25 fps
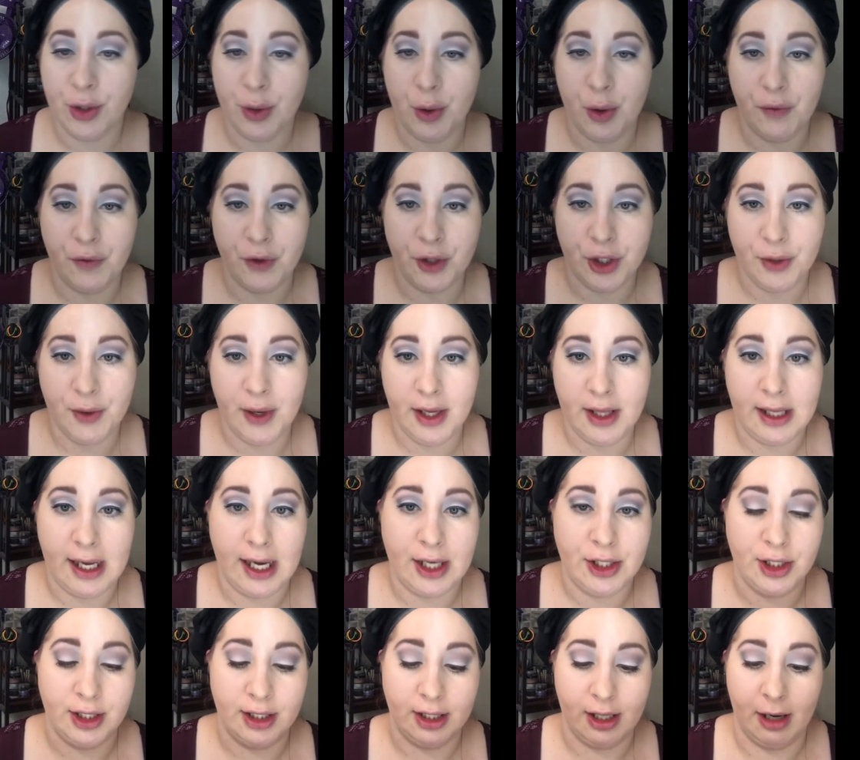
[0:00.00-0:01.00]
tool for doing
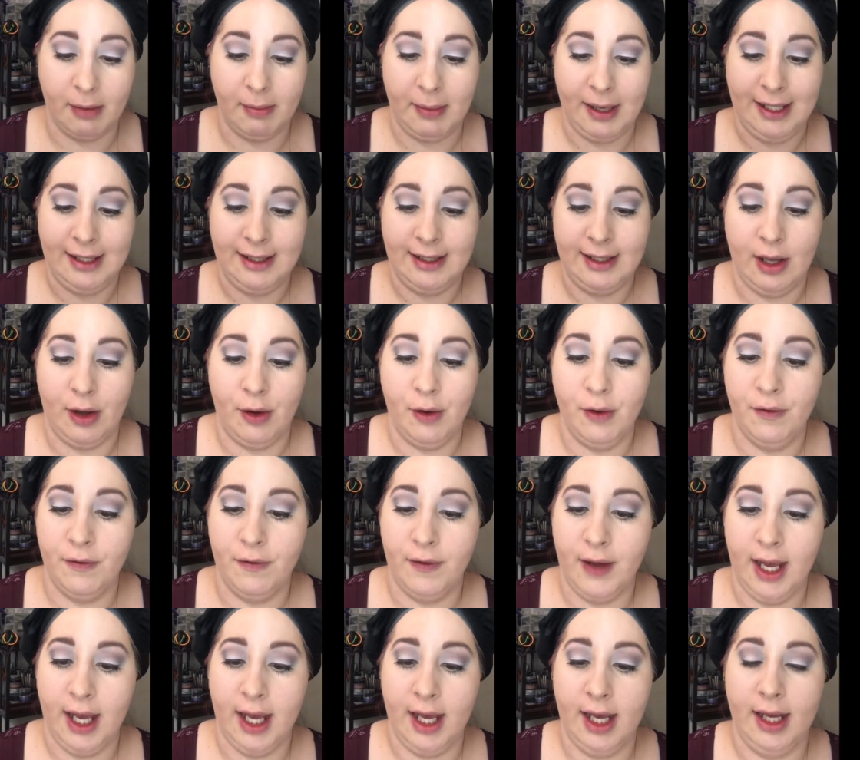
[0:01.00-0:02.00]
lashes on myself
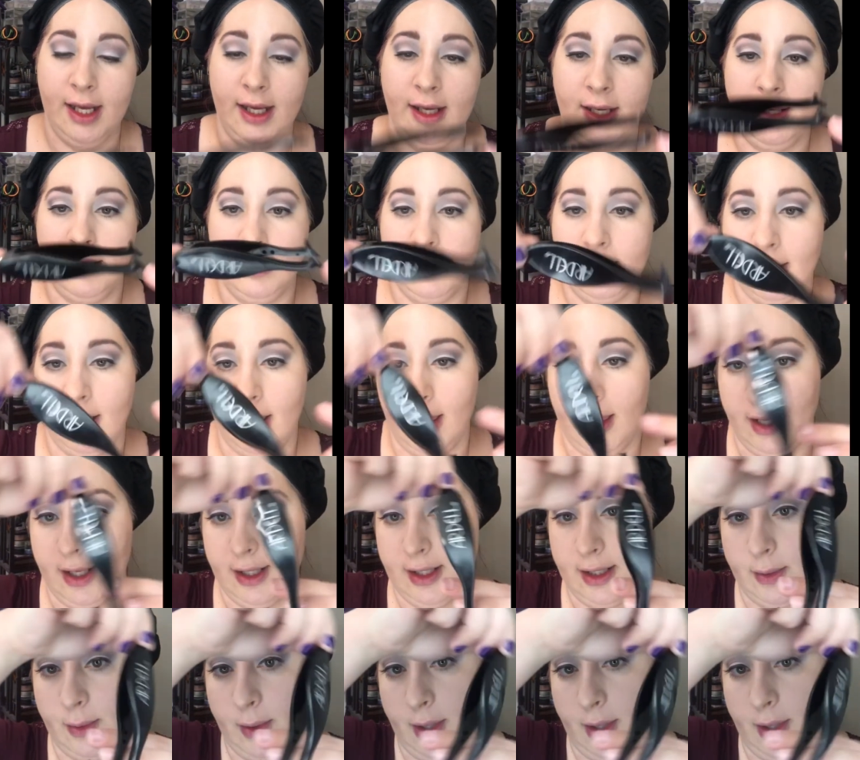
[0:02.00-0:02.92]
is this